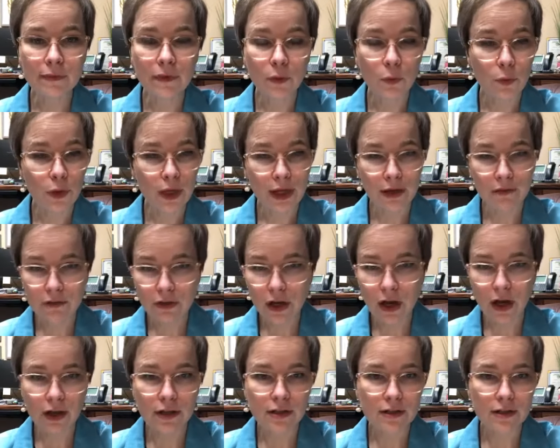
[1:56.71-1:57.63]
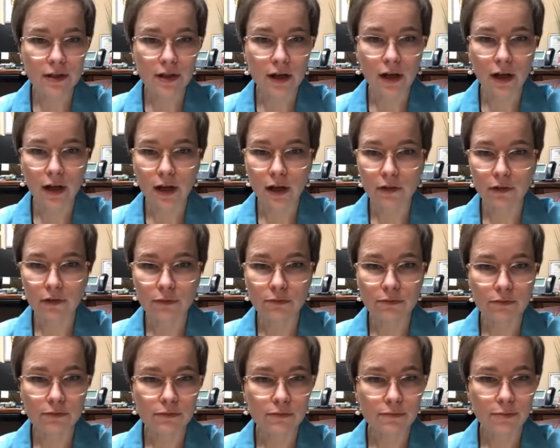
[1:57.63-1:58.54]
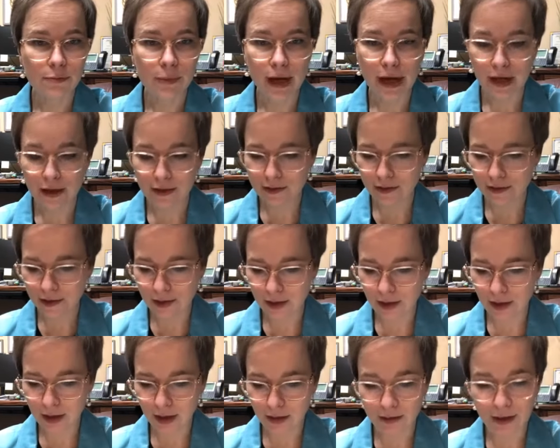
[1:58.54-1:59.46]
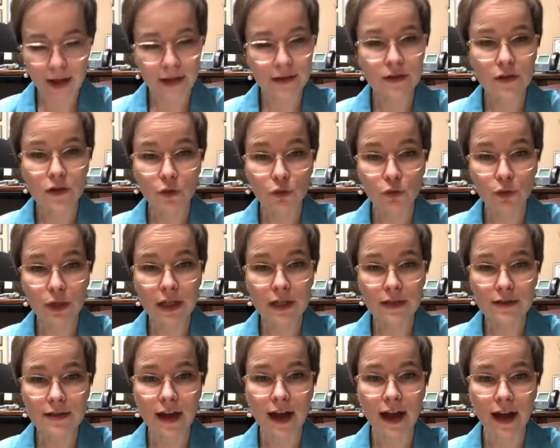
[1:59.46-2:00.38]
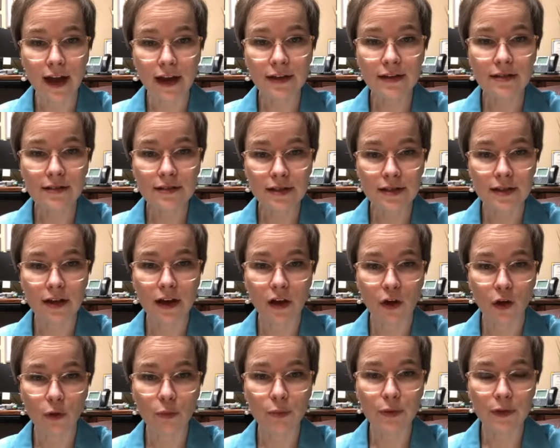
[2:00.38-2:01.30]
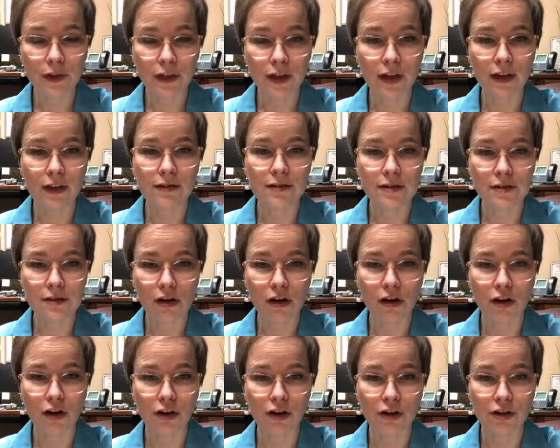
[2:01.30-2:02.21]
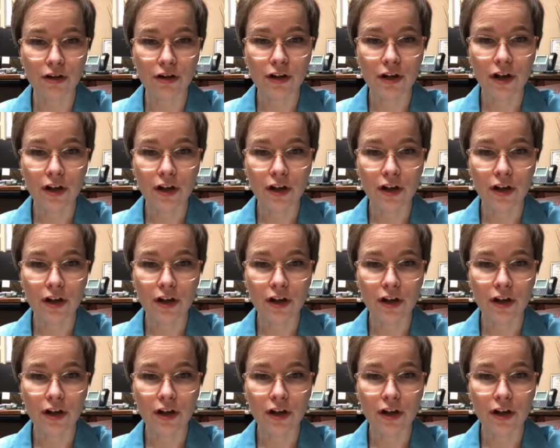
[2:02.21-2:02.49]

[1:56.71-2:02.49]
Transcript: We have not passed the Alaska Reads Act to help get our